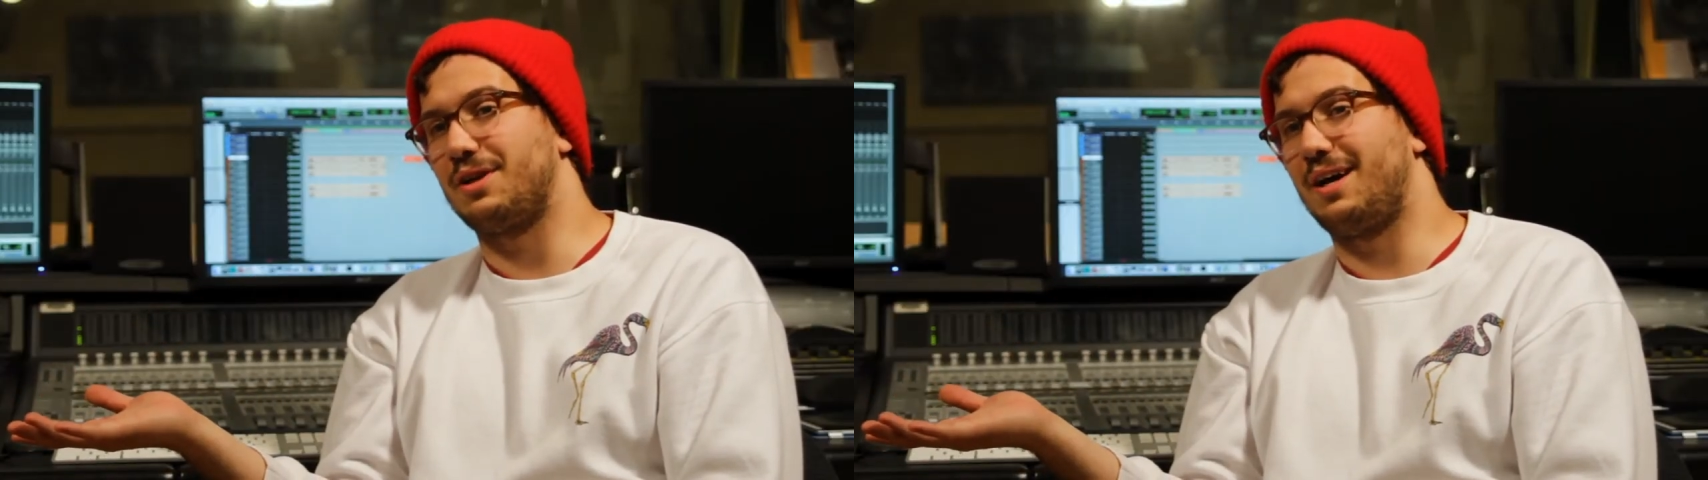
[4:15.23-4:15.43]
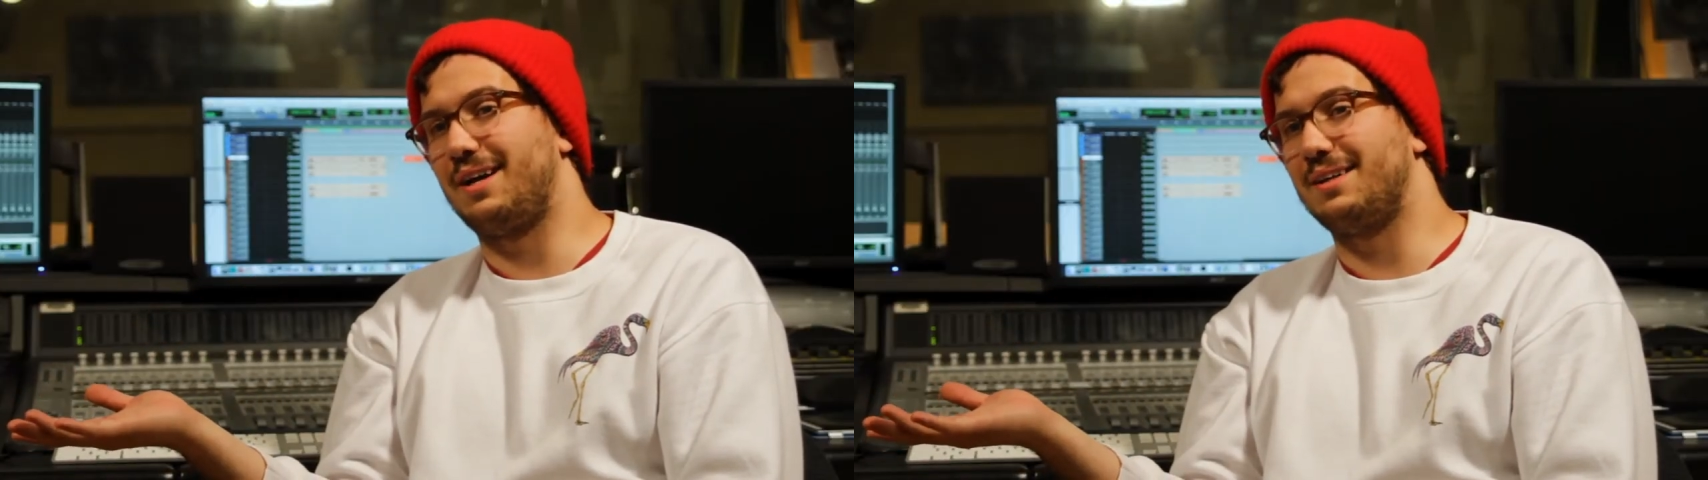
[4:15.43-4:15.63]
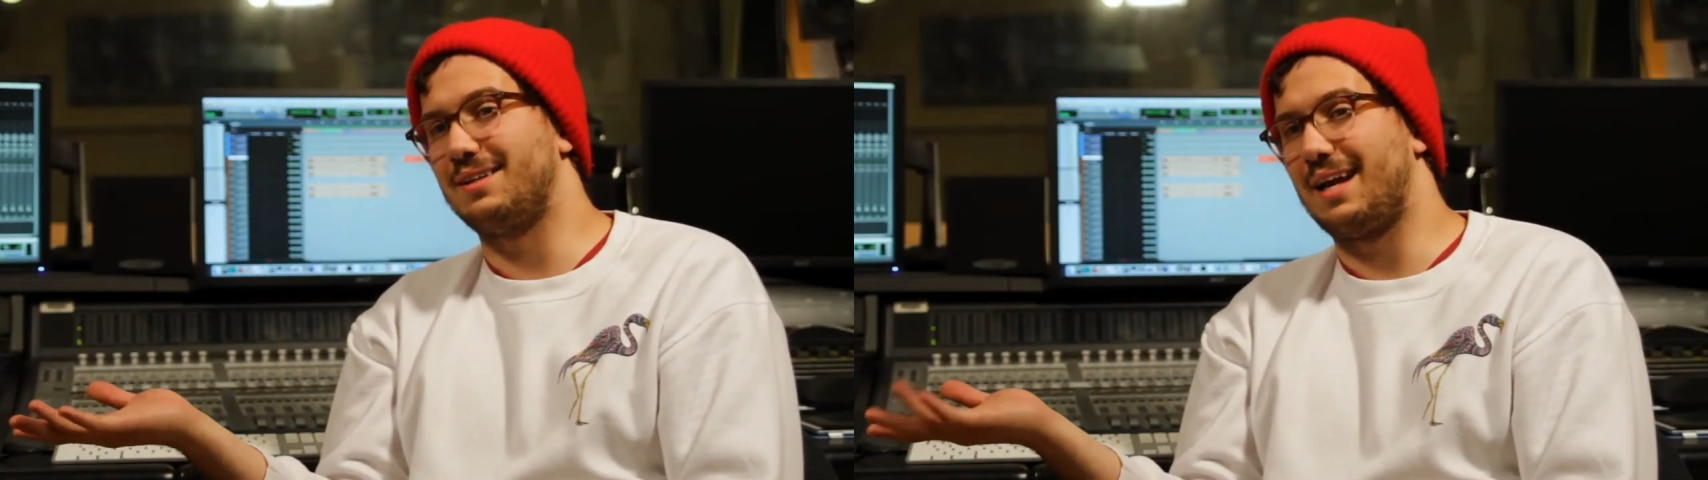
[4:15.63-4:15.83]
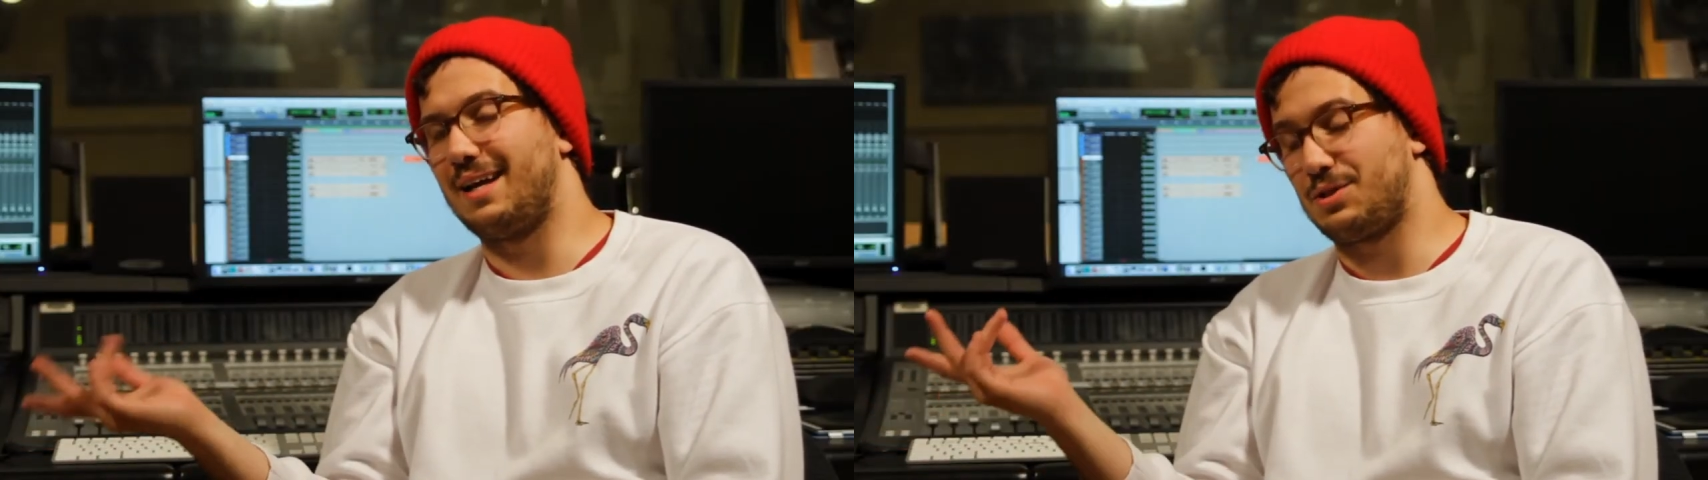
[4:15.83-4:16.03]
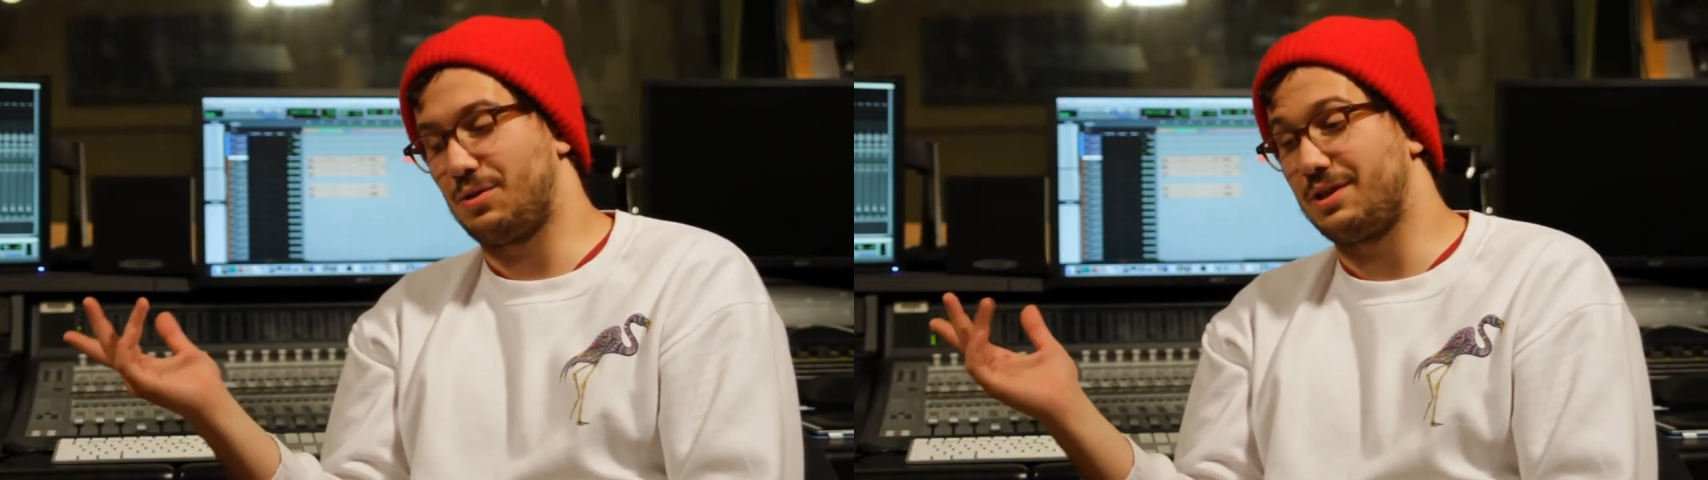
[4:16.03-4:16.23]
on. And
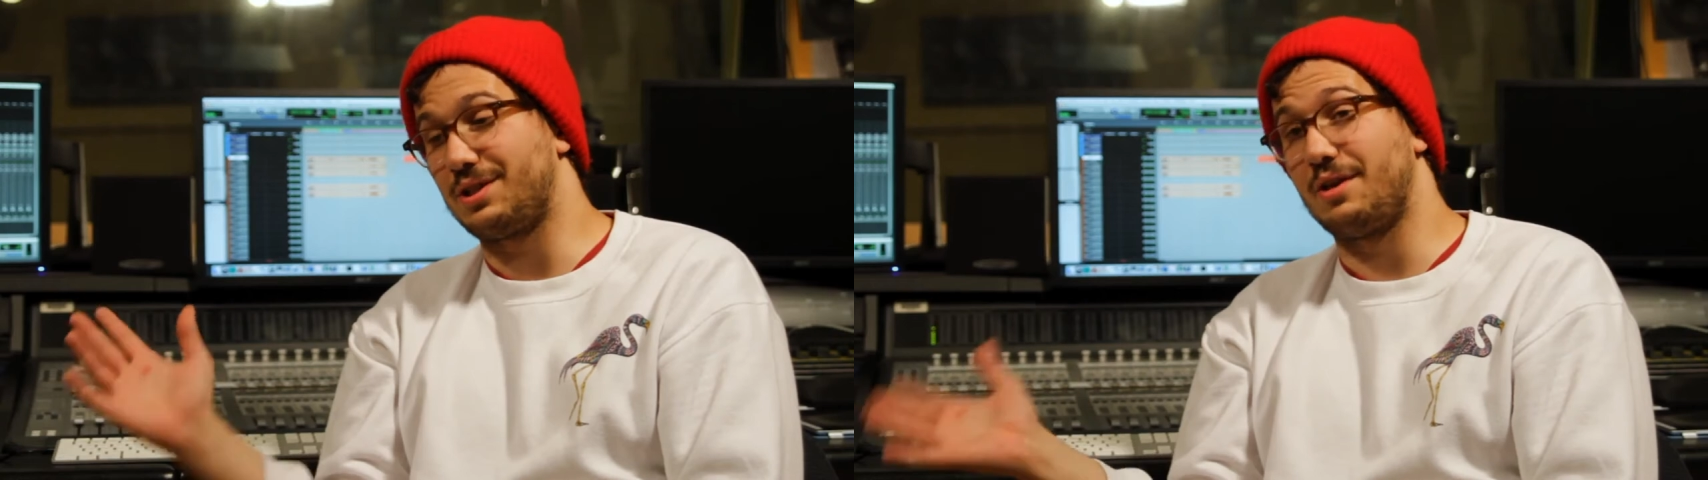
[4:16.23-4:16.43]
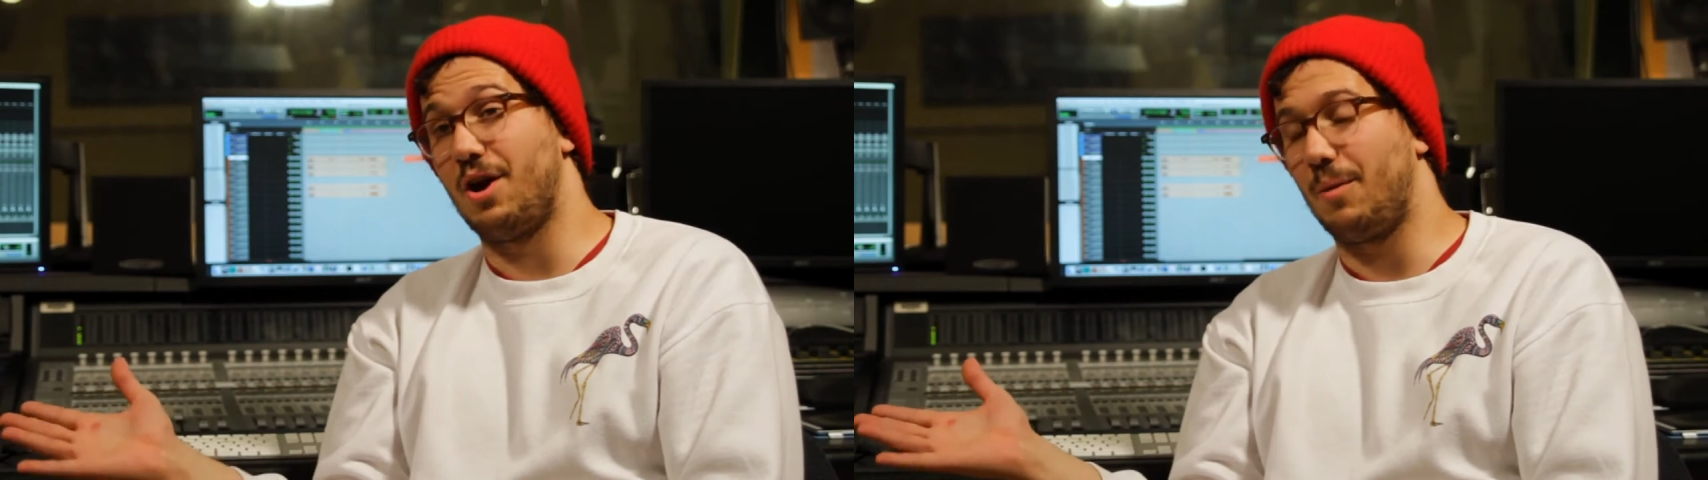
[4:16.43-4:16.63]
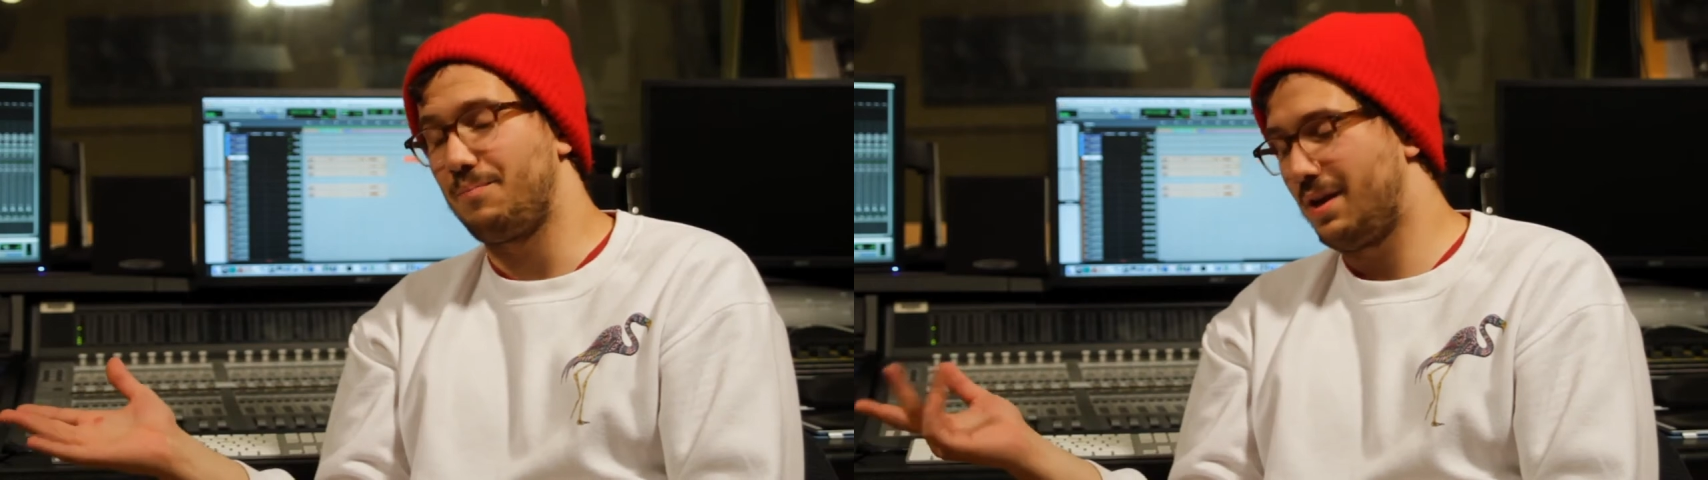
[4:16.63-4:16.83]
so they said, no.